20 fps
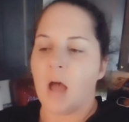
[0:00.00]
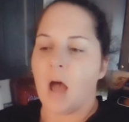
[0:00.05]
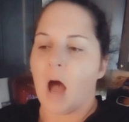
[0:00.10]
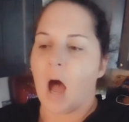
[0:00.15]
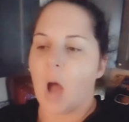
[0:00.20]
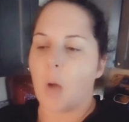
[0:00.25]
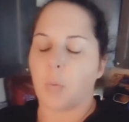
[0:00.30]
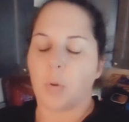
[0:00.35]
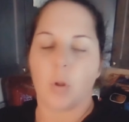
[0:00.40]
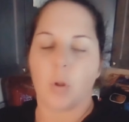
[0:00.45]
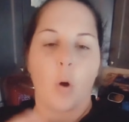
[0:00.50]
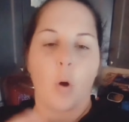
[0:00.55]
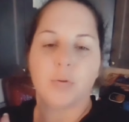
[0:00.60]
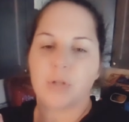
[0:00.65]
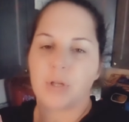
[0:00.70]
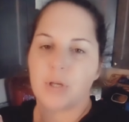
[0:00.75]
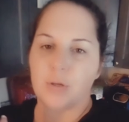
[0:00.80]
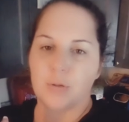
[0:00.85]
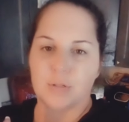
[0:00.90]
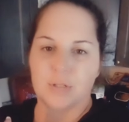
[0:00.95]
I will
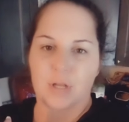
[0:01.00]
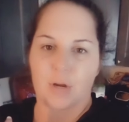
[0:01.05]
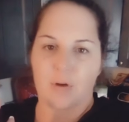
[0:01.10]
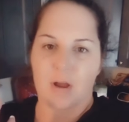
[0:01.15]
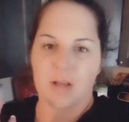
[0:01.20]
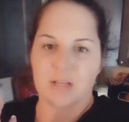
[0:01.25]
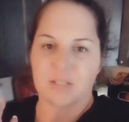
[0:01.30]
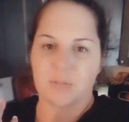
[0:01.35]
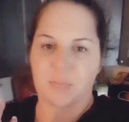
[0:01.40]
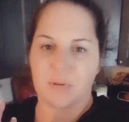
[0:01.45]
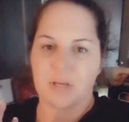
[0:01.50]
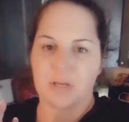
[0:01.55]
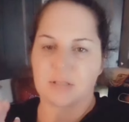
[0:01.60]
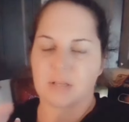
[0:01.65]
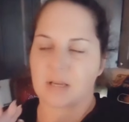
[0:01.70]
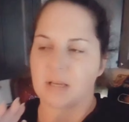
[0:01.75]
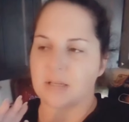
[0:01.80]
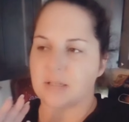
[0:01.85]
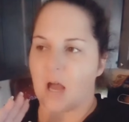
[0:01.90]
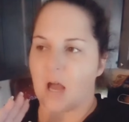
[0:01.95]
only use their recipes
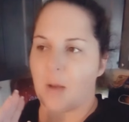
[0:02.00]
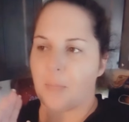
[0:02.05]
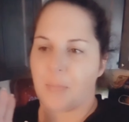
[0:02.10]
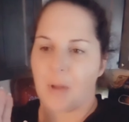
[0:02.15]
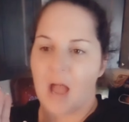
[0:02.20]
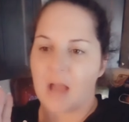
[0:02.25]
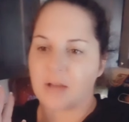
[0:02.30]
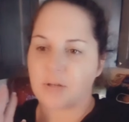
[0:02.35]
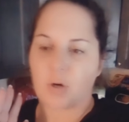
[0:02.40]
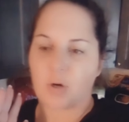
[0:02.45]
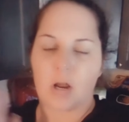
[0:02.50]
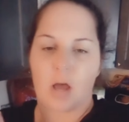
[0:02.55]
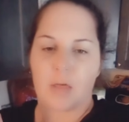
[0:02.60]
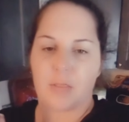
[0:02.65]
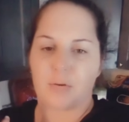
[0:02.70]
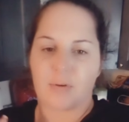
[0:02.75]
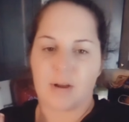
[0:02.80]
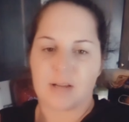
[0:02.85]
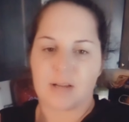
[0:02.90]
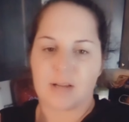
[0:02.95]
because I try
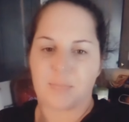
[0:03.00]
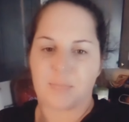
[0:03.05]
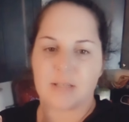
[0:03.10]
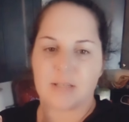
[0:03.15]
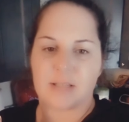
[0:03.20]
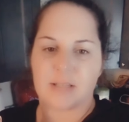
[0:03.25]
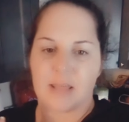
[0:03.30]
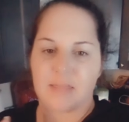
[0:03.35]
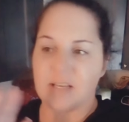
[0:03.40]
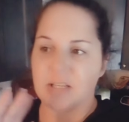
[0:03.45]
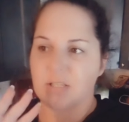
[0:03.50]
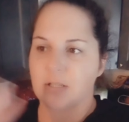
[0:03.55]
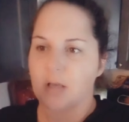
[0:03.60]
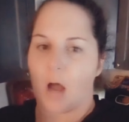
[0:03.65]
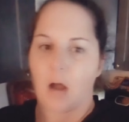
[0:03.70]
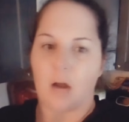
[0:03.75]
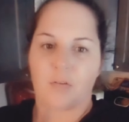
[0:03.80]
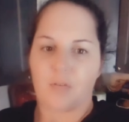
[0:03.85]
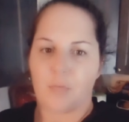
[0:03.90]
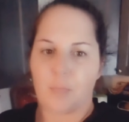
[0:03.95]
other recipes and they
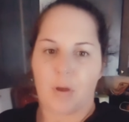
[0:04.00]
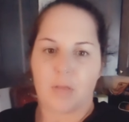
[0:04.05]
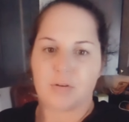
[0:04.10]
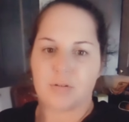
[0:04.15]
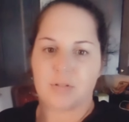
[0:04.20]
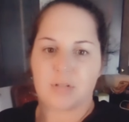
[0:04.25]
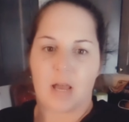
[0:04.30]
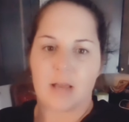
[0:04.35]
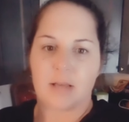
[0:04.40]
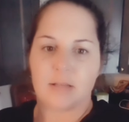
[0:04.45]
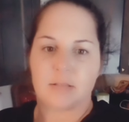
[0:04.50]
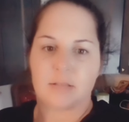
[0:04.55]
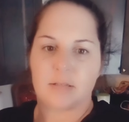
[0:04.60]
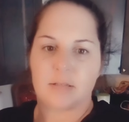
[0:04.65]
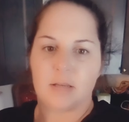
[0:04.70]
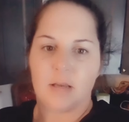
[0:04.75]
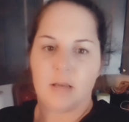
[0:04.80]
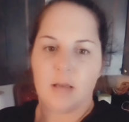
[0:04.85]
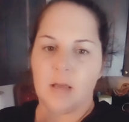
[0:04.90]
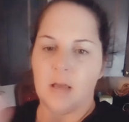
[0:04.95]
suck from other sites.
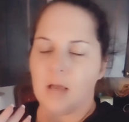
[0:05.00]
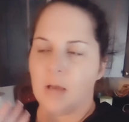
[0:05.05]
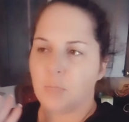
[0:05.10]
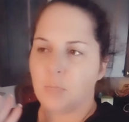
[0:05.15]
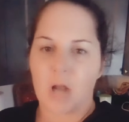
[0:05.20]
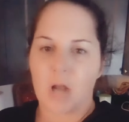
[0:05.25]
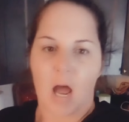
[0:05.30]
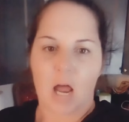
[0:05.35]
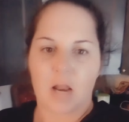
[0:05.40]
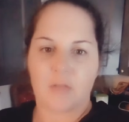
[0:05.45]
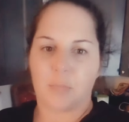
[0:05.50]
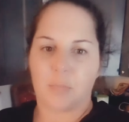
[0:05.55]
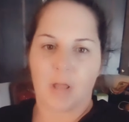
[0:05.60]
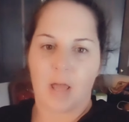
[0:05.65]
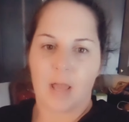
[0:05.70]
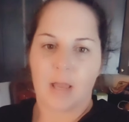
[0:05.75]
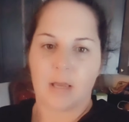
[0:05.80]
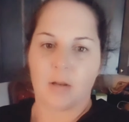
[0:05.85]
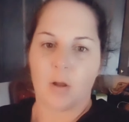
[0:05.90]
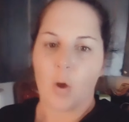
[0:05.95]
Not even
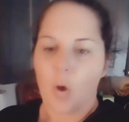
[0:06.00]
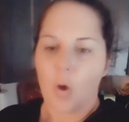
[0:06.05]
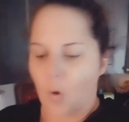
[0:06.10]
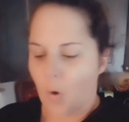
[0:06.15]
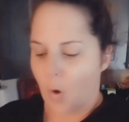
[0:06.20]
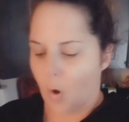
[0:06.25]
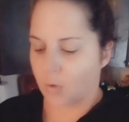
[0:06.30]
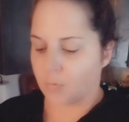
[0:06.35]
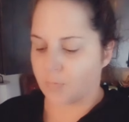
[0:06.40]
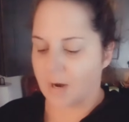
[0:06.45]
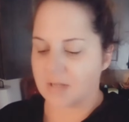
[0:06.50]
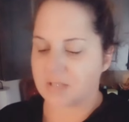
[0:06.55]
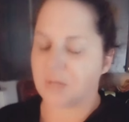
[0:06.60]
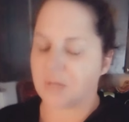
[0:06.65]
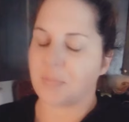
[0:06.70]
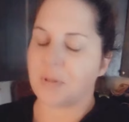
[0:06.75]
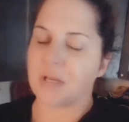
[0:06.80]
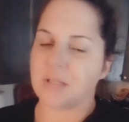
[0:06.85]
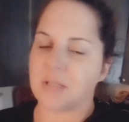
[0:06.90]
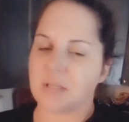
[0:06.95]
playing. All
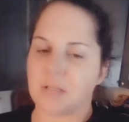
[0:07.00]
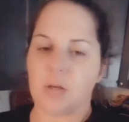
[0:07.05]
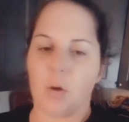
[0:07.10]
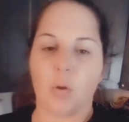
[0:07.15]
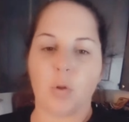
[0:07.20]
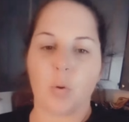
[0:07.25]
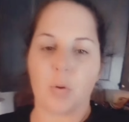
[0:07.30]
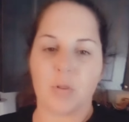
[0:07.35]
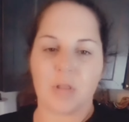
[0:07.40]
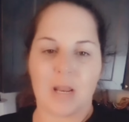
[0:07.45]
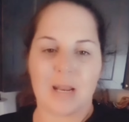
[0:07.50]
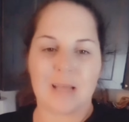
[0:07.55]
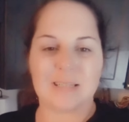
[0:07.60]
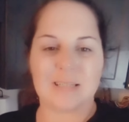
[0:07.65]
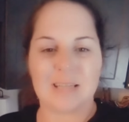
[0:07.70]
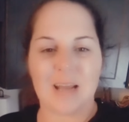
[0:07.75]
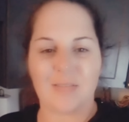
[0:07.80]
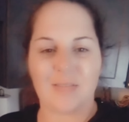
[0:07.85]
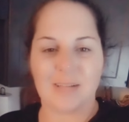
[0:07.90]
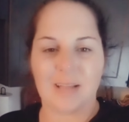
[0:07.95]
Recipes is the only one that has
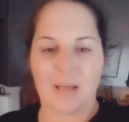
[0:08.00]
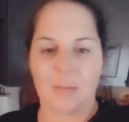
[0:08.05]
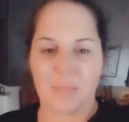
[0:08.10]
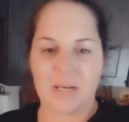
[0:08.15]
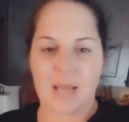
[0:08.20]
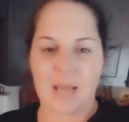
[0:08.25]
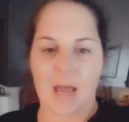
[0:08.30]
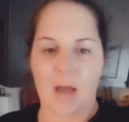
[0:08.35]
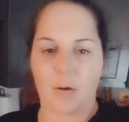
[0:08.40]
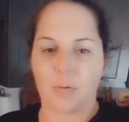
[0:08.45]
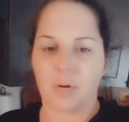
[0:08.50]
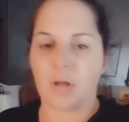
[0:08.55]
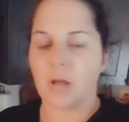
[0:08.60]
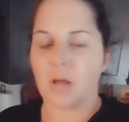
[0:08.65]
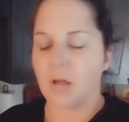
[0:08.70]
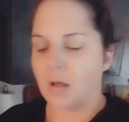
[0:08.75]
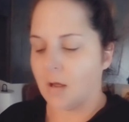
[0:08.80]
never let me down.